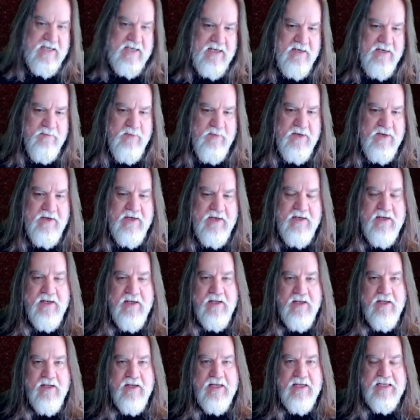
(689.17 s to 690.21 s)
about it?
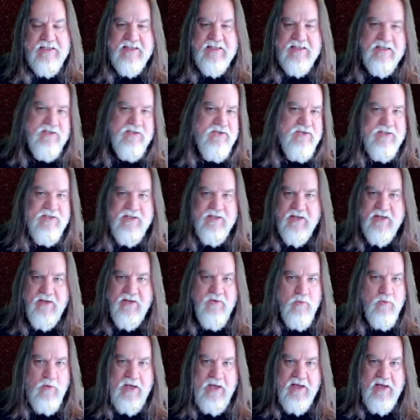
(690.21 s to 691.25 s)
Is this just
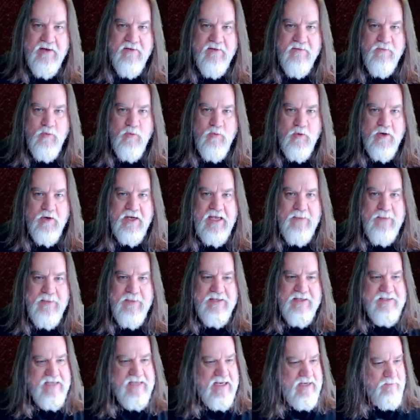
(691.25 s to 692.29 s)
another way of
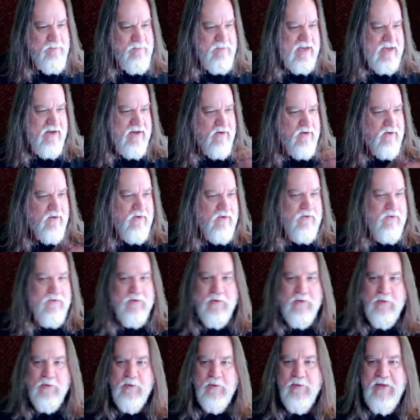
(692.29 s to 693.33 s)
Wargaming taking back all the
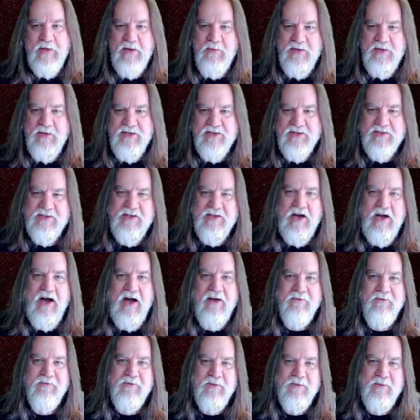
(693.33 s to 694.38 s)
gold that we just
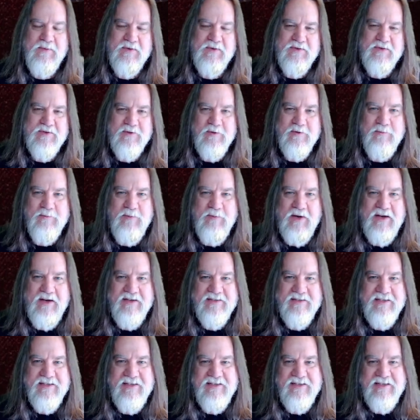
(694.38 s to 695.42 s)
got from those loot
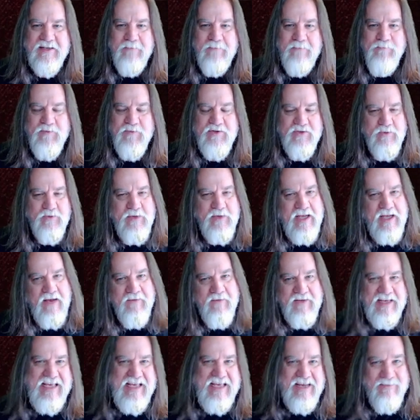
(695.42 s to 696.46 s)
boxes? So we
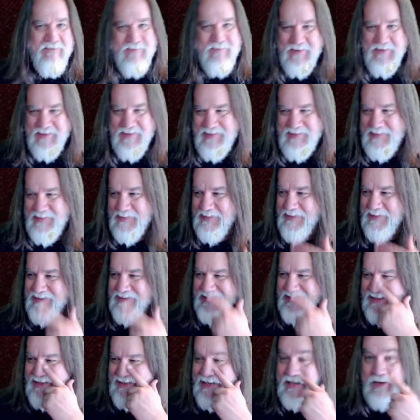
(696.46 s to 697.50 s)
have to get more
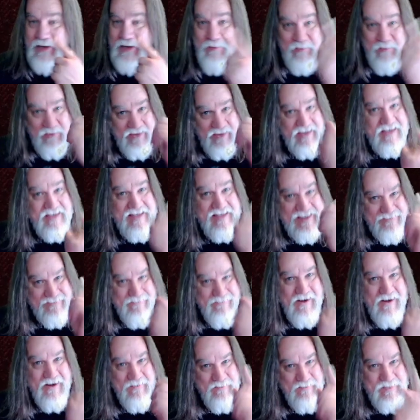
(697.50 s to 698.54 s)
gold? Pretty
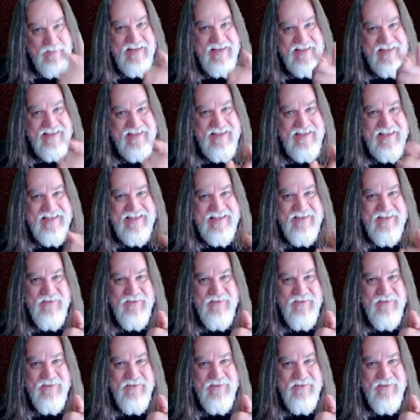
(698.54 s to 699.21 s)
smart business if